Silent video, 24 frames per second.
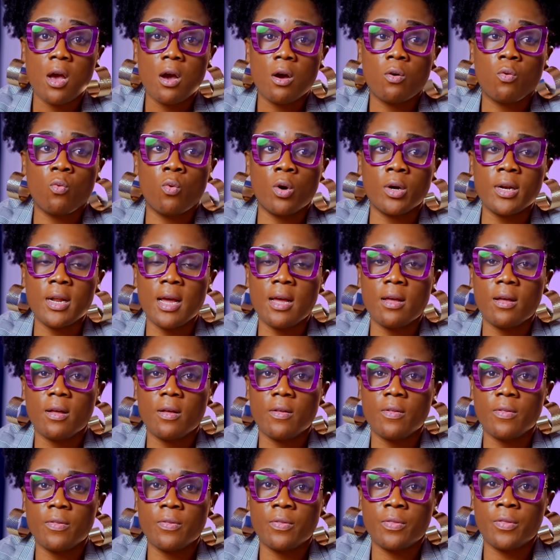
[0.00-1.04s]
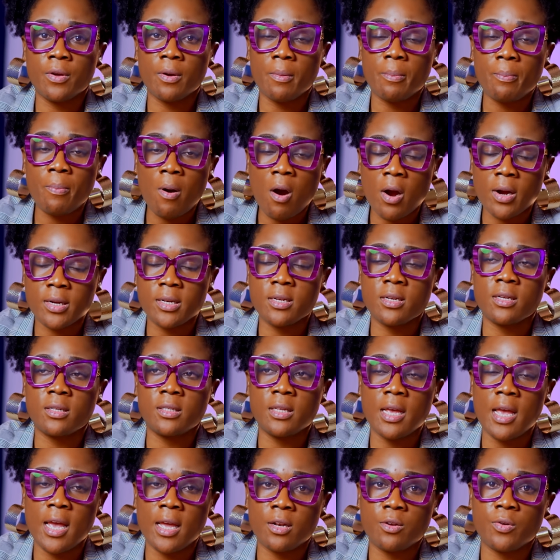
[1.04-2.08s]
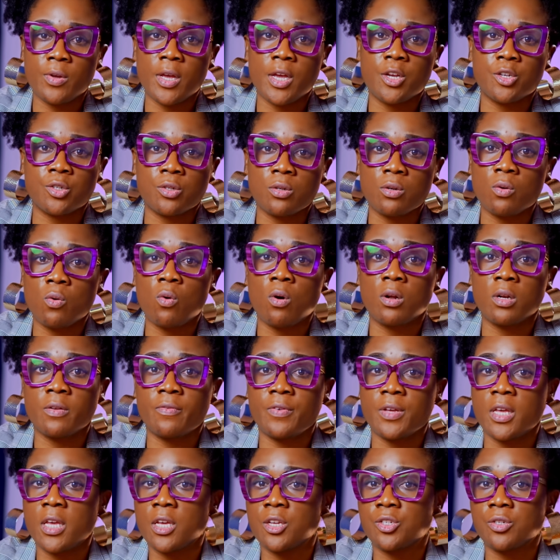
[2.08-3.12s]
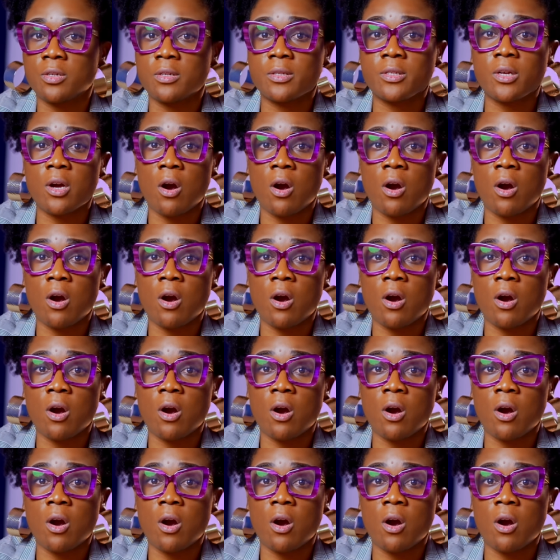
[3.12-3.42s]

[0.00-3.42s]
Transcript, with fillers: what their partner's educational qualifications